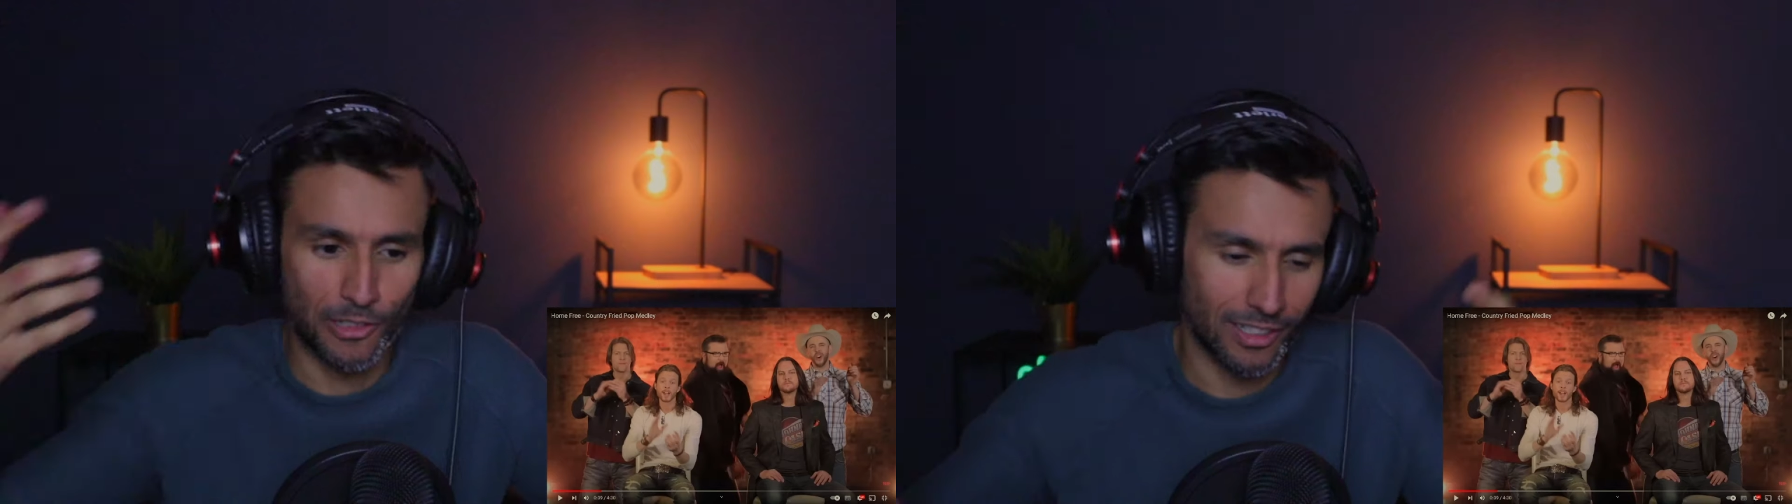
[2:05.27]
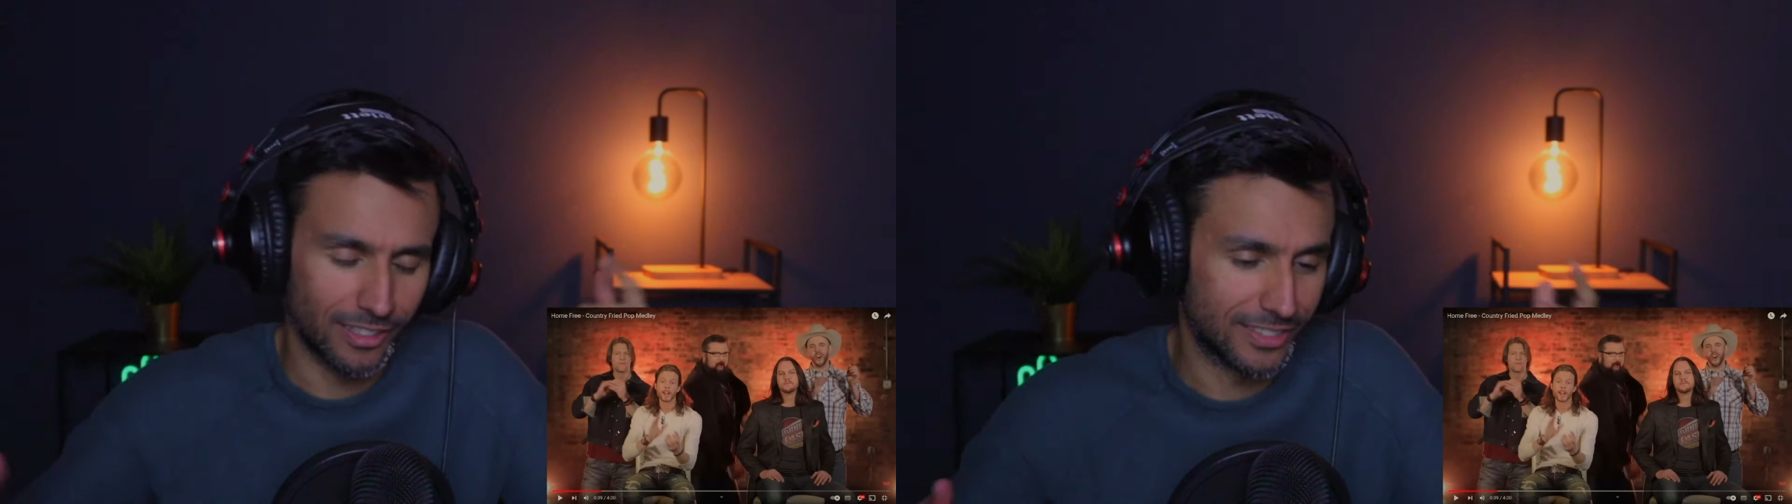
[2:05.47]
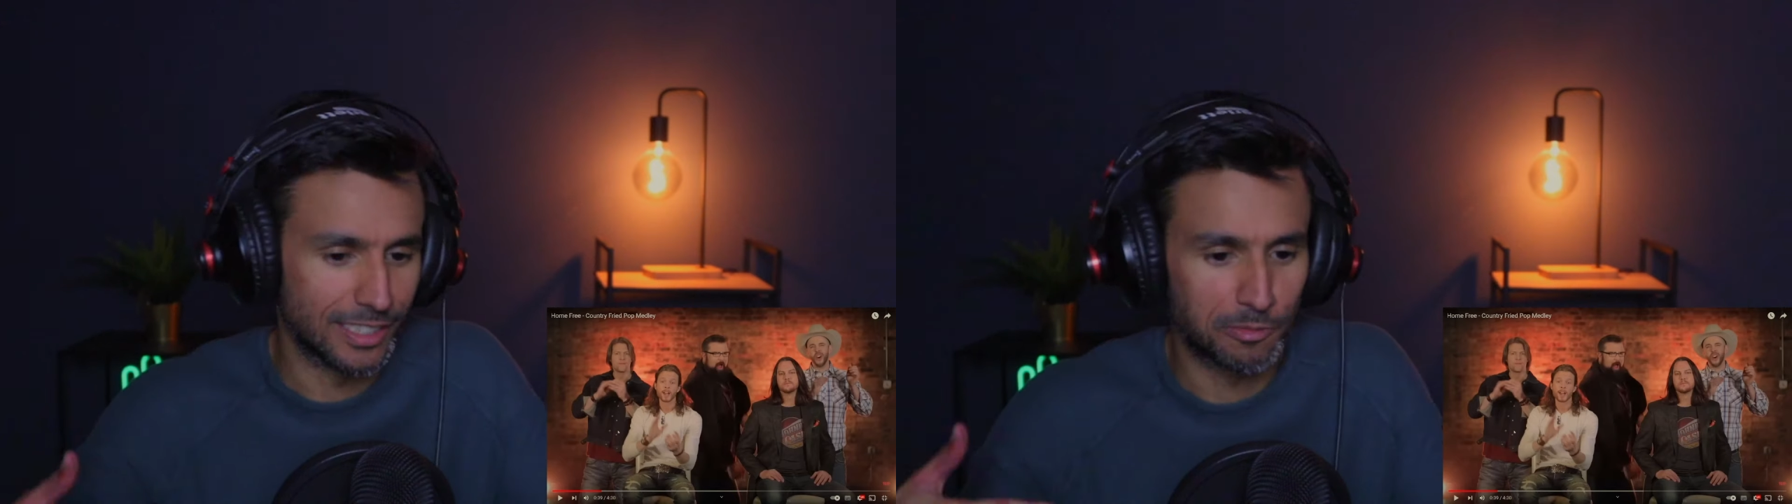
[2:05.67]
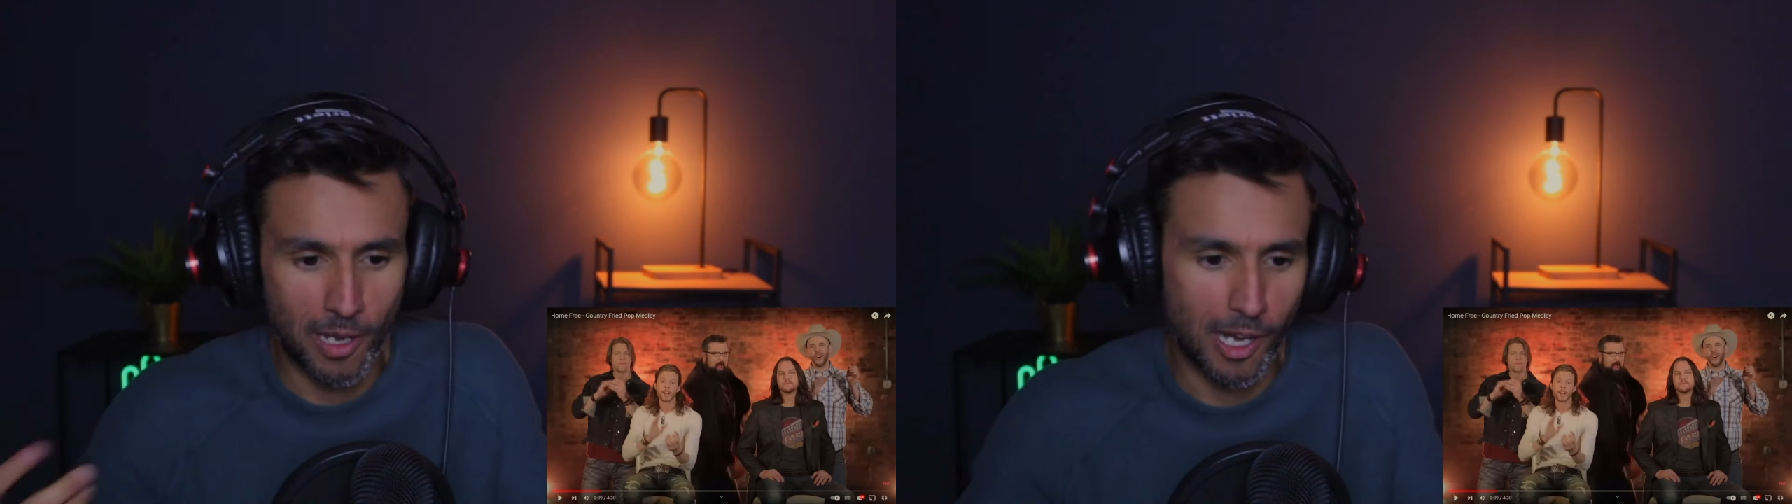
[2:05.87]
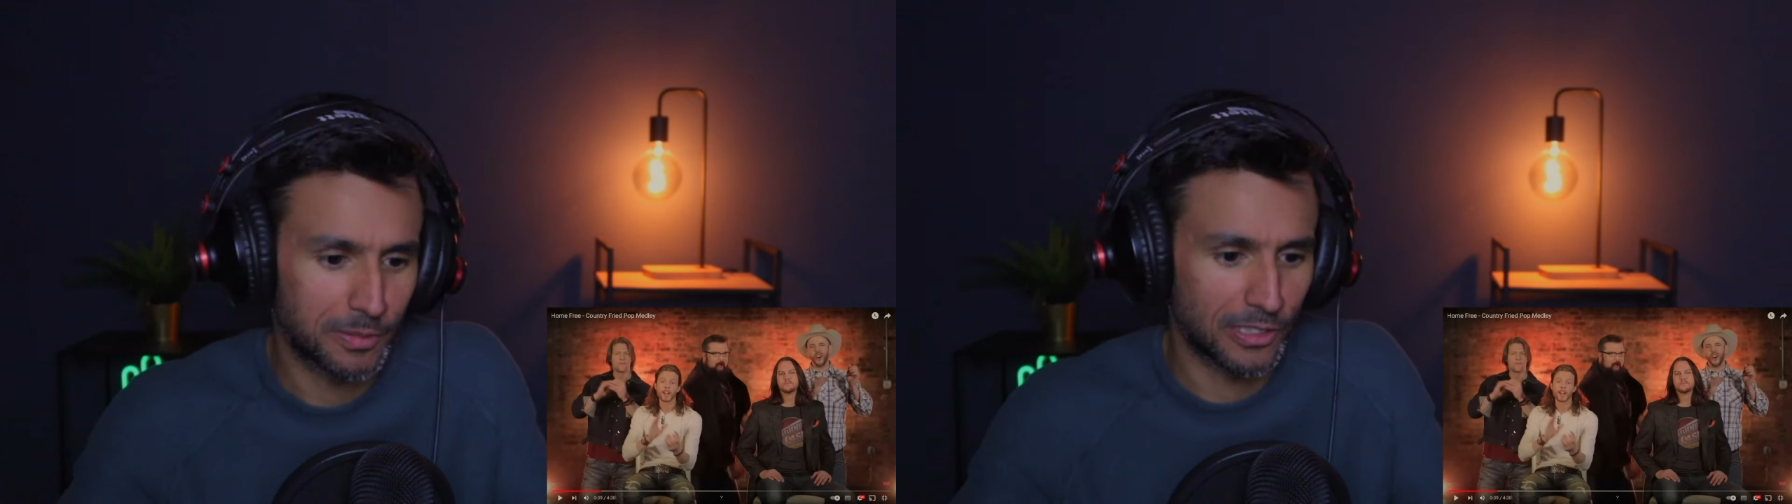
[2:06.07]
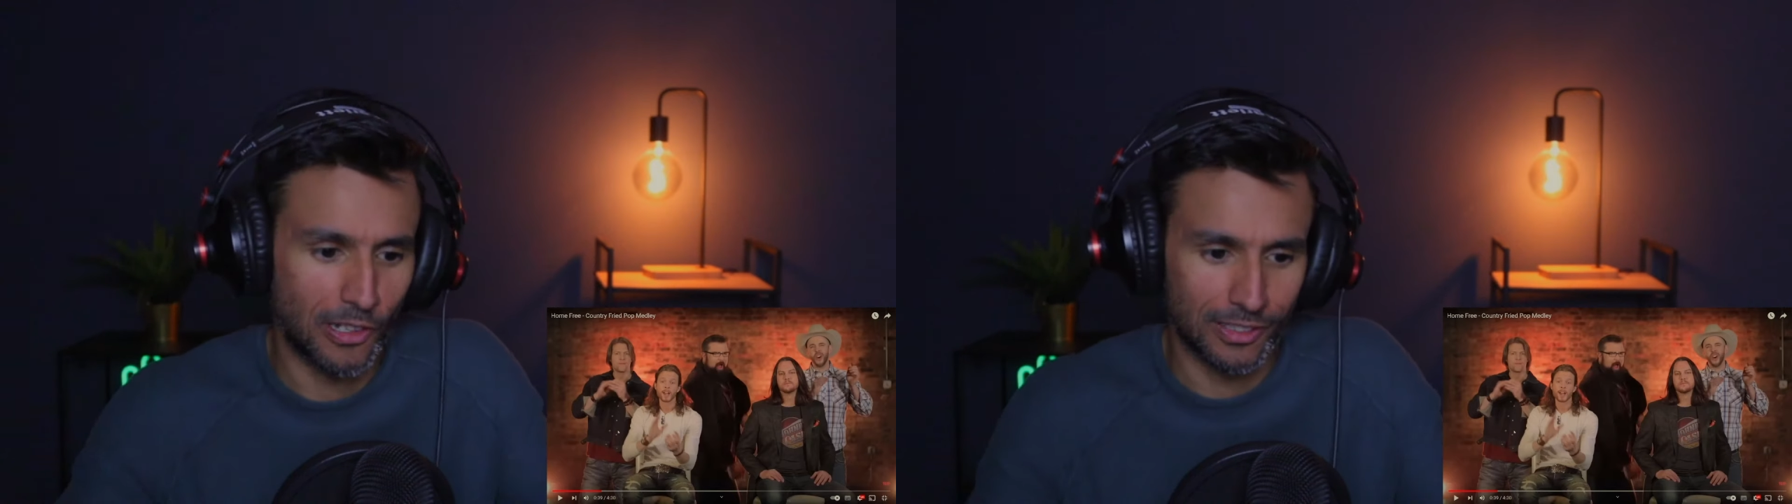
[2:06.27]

to all of these pop